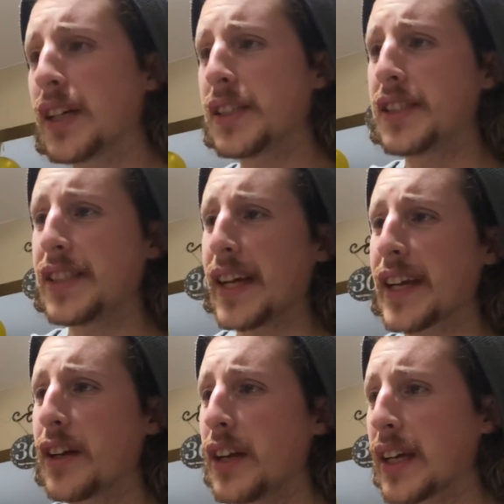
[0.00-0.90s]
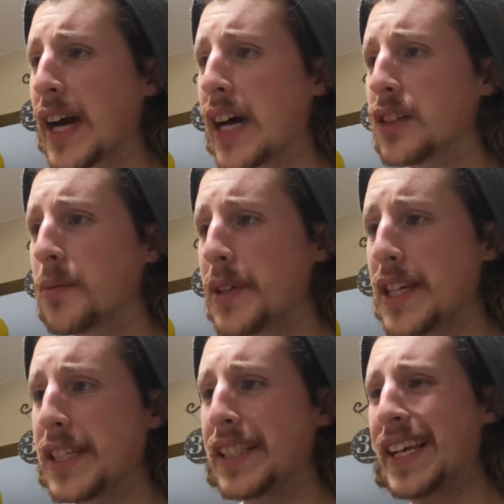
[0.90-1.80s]
second column
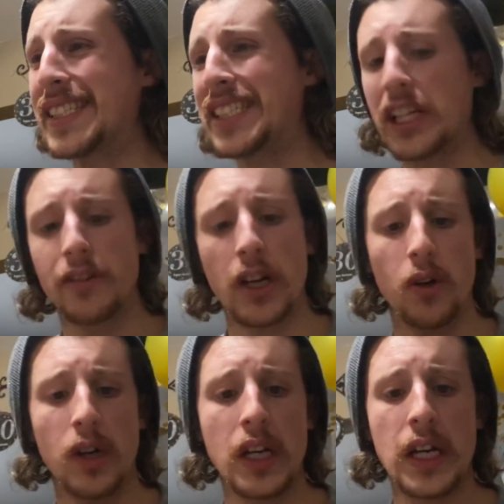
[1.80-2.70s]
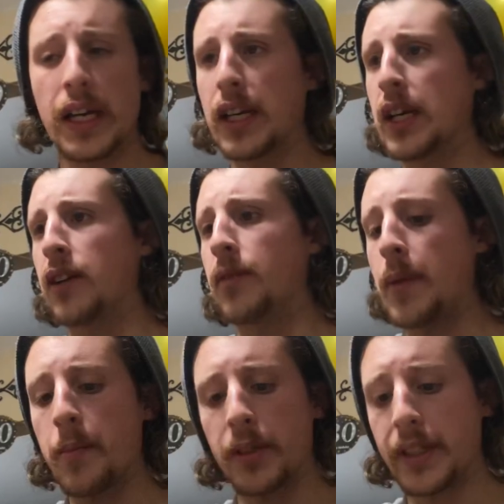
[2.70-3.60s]
is a zero.
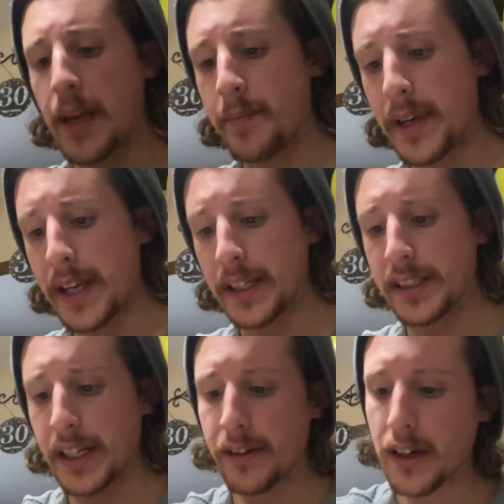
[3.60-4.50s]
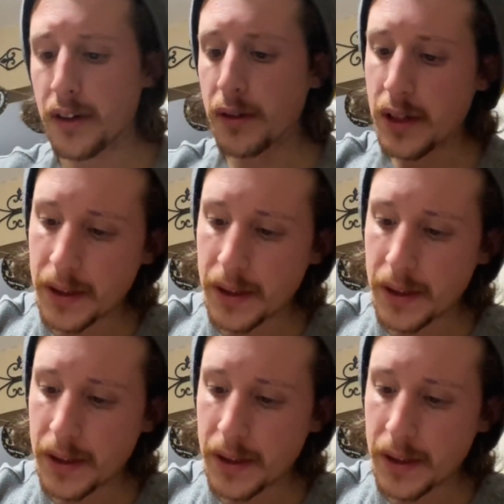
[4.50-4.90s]
Remember 10 being zero.